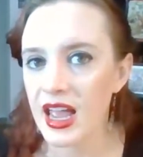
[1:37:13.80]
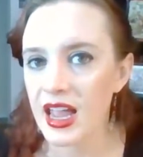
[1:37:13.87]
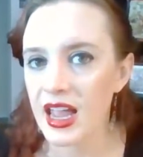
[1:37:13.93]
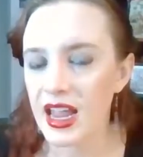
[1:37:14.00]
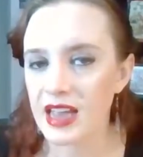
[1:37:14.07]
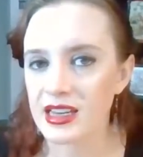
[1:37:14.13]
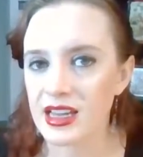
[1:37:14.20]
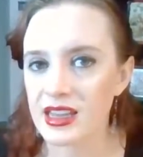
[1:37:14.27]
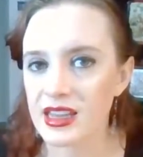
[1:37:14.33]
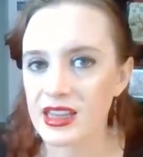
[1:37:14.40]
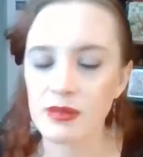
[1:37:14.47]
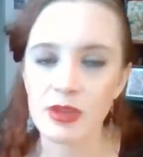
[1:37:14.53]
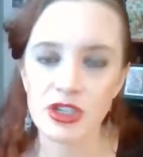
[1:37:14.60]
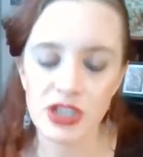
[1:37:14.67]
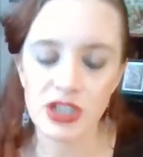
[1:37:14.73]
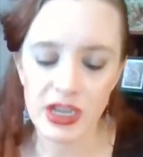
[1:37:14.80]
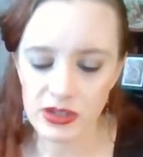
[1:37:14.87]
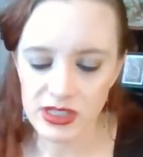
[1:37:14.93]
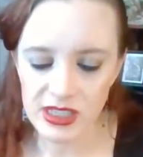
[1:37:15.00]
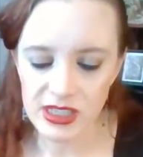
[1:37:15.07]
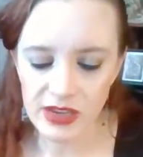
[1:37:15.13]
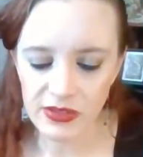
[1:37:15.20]
And I think my channel
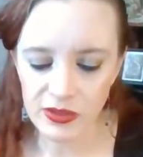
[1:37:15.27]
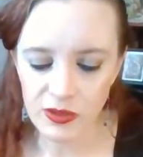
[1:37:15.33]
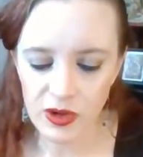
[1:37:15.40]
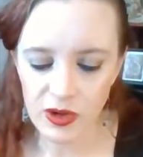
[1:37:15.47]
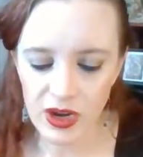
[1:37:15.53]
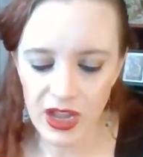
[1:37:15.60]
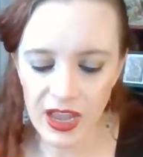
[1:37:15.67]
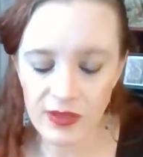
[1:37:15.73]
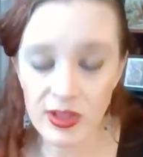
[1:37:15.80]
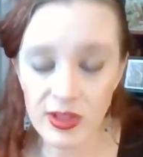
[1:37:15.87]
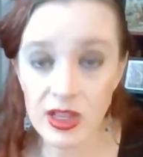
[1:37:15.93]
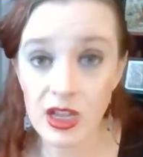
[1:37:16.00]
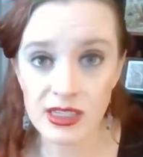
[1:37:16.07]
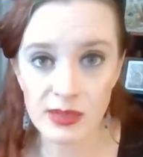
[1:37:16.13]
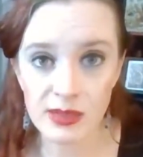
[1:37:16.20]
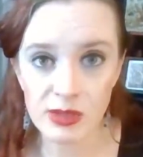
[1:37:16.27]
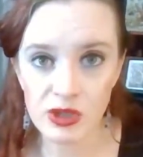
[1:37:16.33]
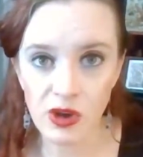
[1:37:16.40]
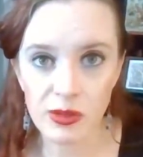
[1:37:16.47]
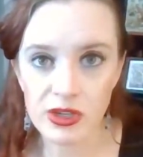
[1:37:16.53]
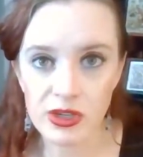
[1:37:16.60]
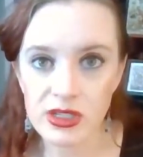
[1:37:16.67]
suffered for it. I haven't lost
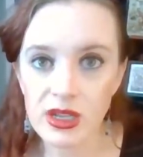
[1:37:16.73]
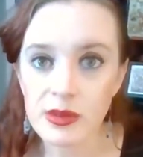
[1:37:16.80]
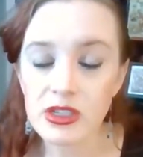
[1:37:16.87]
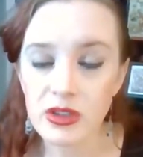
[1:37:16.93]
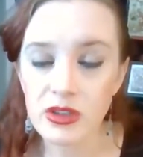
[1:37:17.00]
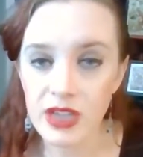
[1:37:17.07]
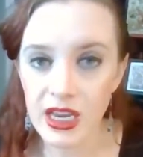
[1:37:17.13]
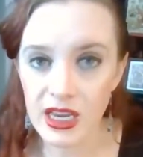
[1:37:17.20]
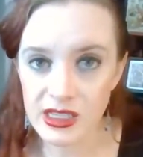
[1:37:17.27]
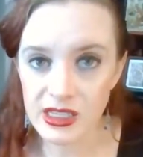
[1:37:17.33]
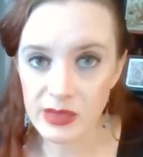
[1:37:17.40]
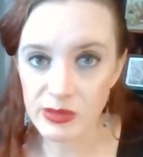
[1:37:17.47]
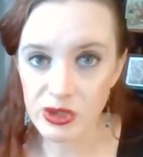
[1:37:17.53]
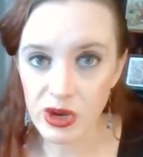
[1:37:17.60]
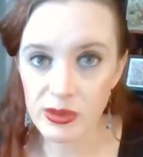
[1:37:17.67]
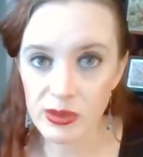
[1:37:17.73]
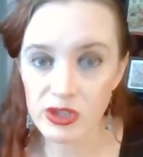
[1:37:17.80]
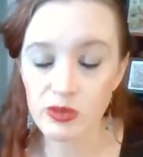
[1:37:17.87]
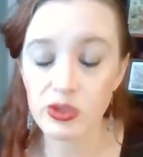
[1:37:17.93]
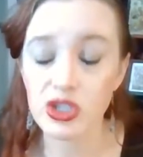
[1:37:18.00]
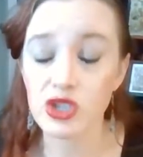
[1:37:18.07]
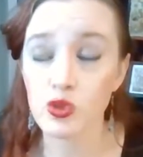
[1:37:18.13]
subscribers. I'm still gaining subscribers,
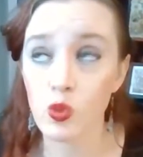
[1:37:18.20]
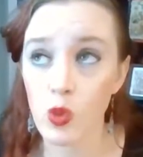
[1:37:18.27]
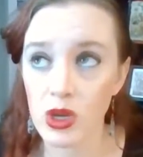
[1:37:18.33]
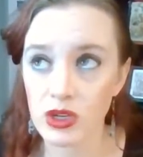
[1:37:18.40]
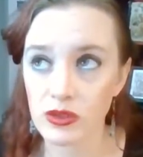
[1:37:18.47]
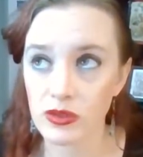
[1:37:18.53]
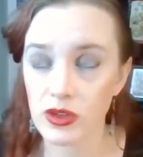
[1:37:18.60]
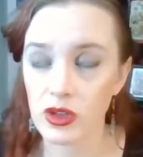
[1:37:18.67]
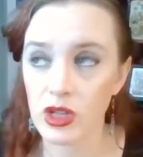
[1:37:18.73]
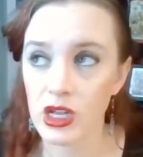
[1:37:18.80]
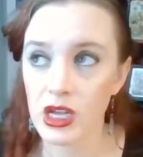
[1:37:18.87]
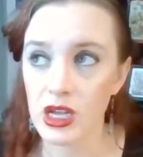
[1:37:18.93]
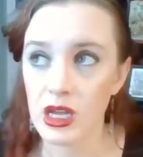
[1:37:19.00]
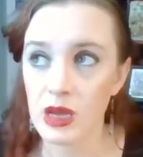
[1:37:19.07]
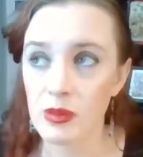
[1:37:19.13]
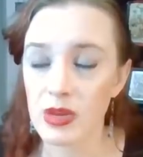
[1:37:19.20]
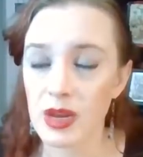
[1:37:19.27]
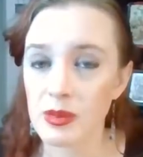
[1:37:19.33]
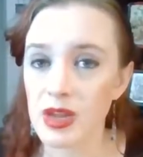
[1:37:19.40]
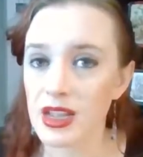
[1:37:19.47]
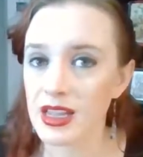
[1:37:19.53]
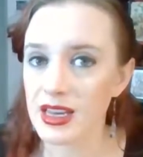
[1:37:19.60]
which is wonderful. But I'm
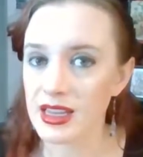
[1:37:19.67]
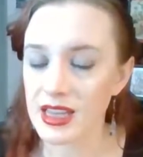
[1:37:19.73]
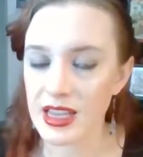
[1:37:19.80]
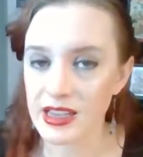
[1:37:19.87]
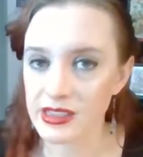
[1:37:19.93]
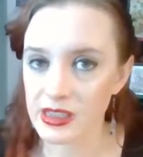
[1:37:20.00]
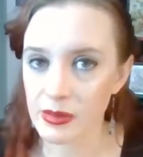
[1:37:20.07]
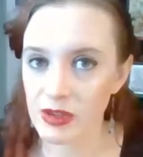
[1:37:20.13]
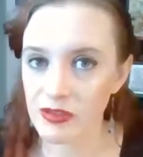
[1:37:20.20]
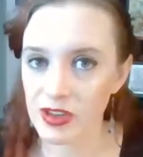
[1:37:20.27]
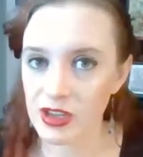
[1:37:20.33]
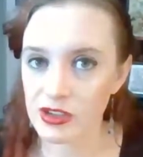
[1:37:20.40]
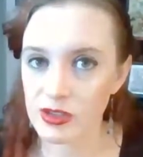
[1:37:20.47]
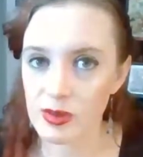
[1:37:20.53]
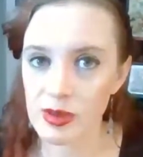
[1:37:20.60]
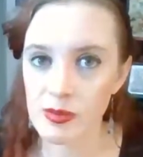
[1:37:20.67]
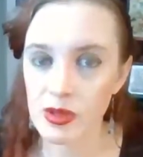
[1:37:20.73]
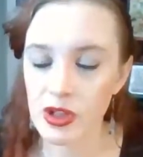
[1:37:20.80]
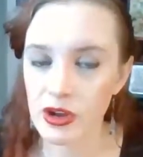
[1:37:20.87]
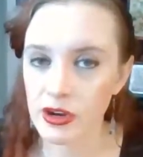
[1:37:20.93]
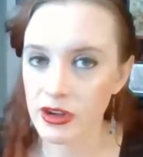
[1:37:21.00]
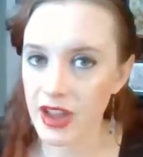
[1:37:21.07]
not getting the hits on my videos. People
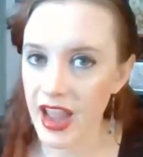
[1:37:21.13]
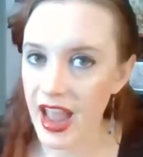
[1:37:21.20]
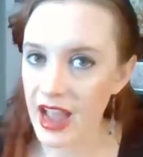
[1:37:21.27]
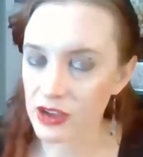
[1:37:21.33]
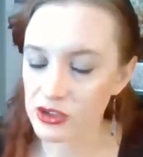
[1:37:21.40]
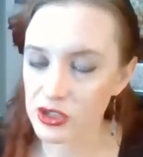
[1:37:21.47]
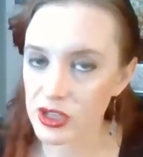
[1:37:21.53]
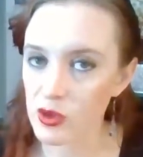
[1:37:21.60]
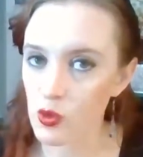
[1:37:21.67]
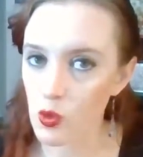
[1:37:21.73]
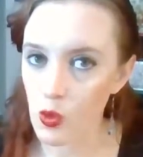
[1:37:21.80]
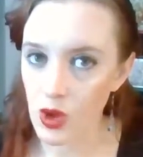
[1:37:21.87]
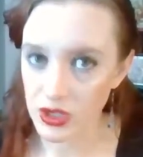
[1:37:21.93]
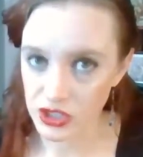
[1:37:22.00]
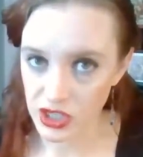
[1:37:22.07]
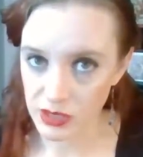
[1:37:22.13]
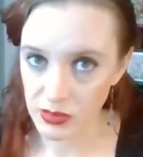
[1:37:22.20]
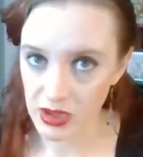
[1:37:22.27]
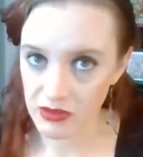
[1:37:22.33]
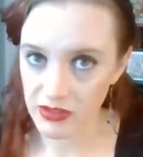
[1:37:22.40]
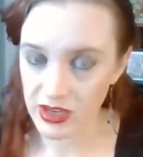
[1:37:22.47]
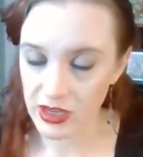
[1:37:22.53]
aren't actually watching my
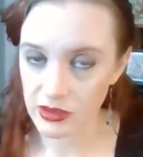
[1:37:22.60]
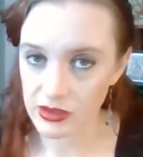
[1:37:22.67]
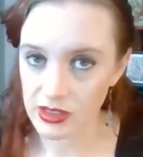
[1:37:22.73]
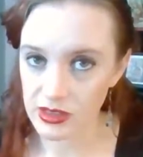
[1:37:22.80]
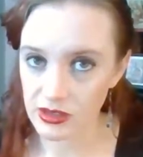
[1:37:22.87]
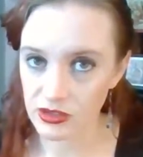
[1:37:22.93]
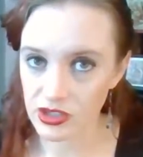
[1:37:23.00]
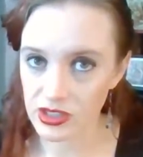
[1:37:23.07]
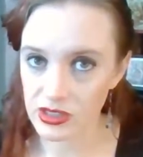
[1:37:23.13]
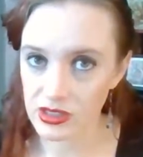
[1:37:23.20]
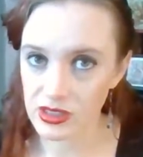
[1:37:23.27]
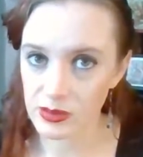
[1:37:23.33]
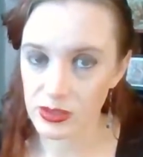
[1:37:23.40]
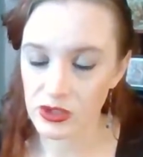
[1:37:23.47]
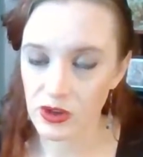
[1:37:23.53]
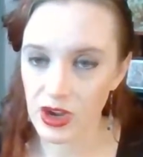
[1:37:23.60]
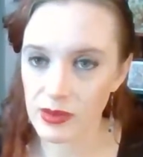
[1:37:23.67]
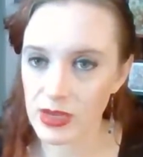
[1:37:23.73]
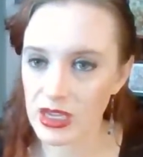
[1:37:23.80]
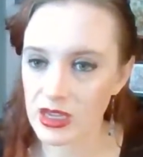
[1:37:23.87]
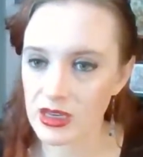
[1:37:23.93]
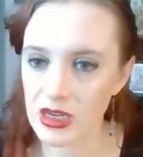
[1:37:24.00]
videos. They're just
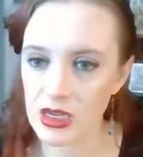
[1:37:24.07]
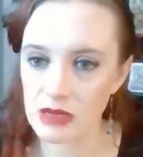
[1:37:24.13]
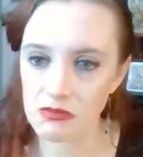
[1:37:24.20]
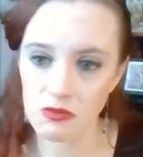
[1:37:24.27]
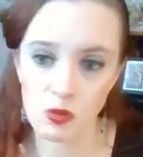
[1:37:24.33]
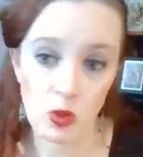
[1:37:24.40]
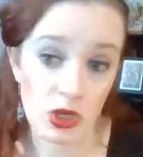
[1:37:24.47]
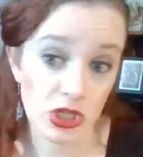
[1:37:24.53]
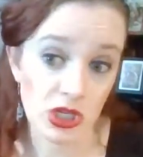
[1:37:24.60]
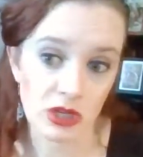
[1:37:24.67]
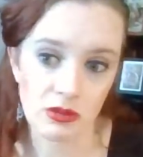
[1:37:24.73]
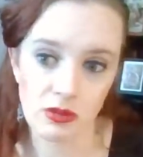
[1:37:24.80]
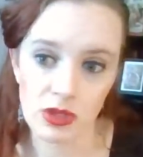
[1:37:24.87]
subscribing and not watching.